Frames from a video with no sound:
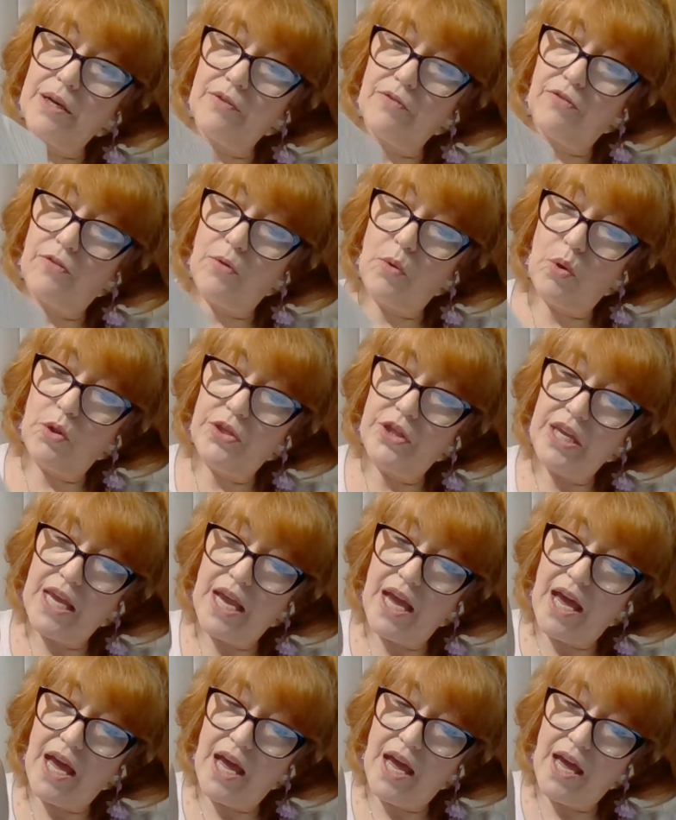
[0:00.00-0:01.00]
to fold the
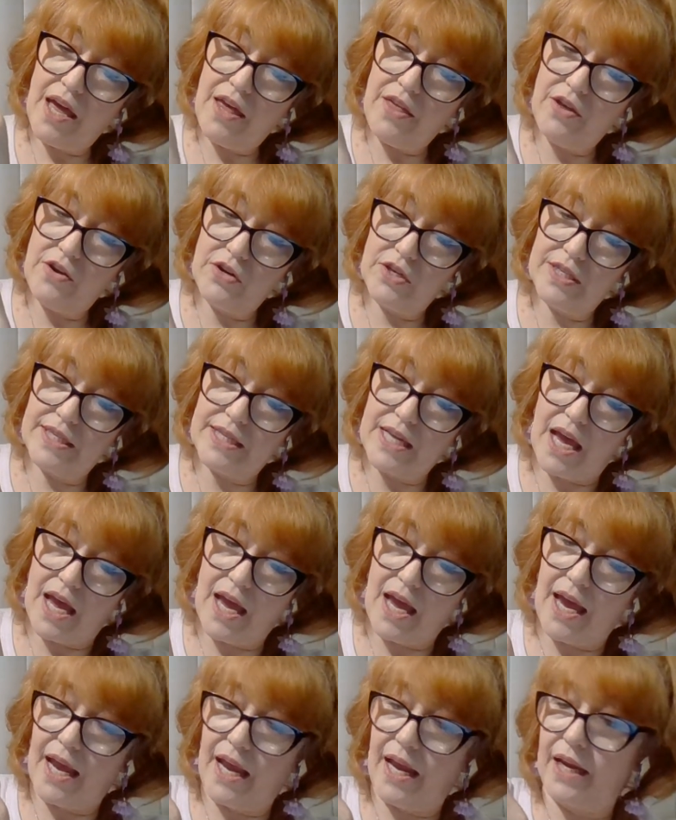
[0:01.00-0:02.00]
other
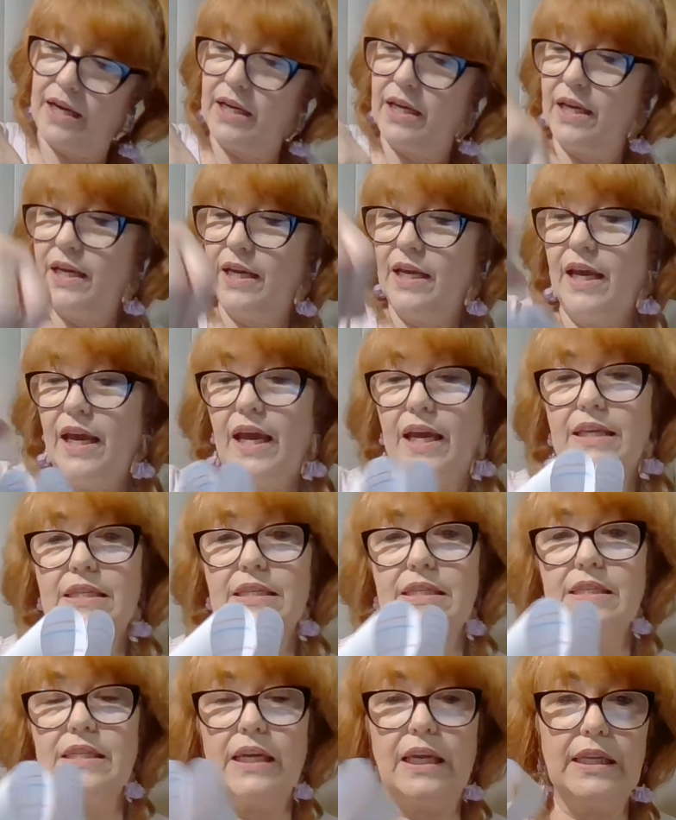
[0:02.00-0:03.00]
side and
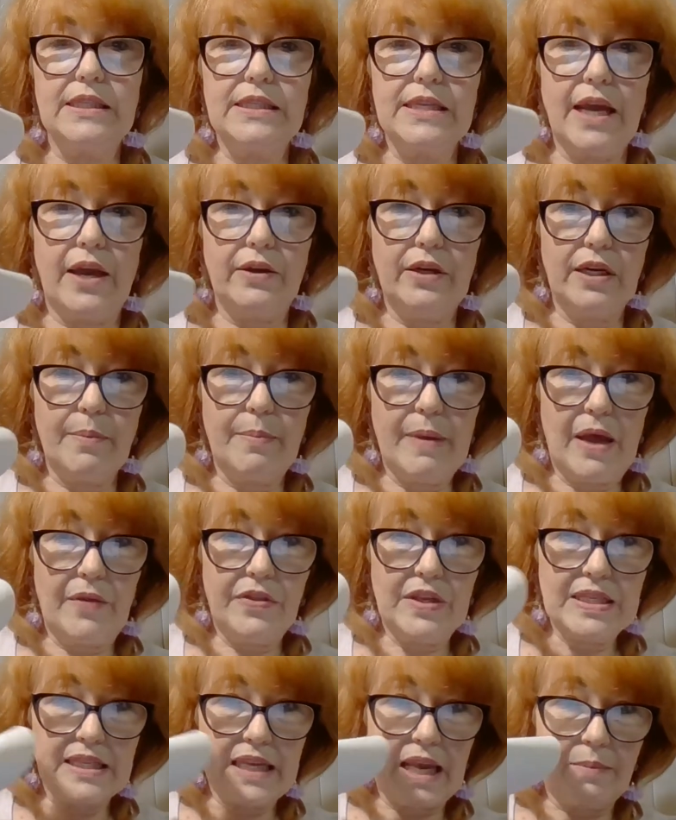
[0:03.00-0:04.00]
stick it down in about the
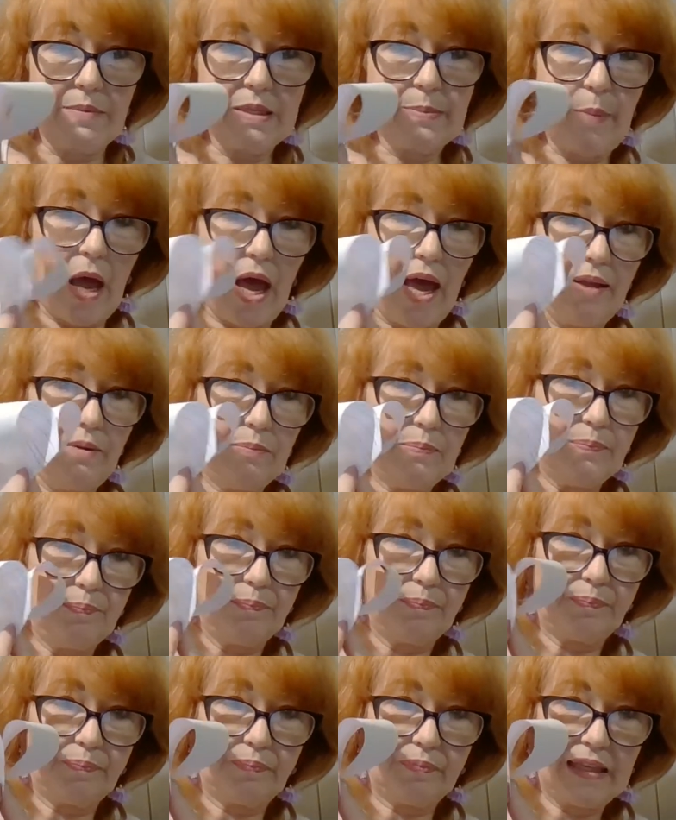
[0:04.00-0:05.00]
same spot.
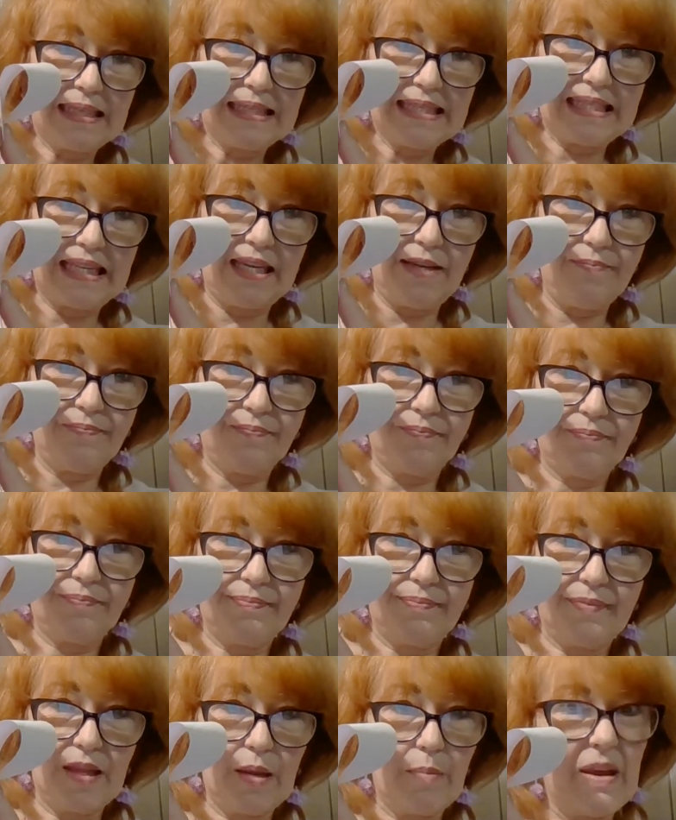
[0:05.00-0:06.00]
See?
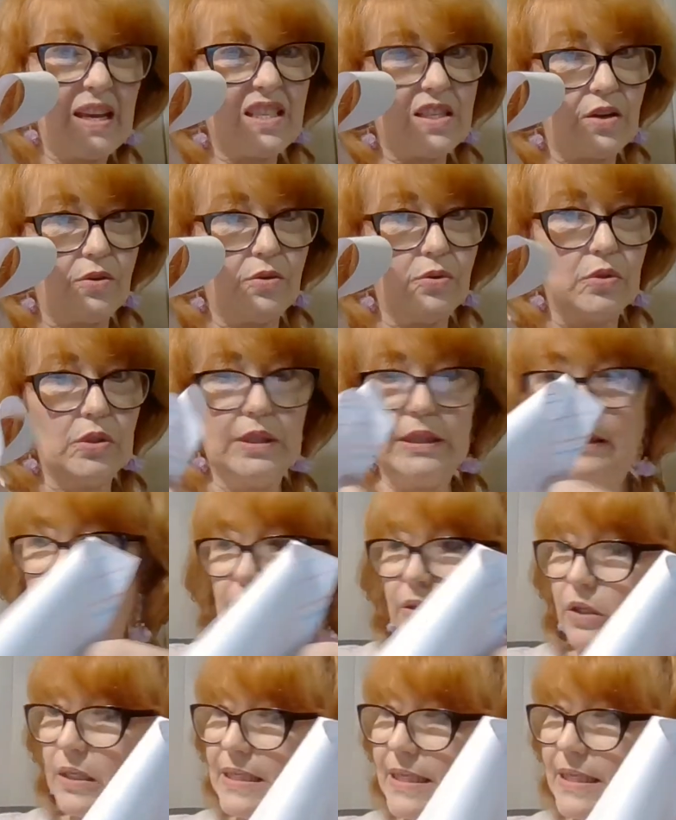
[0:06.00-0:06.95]
Makes a cool little, looks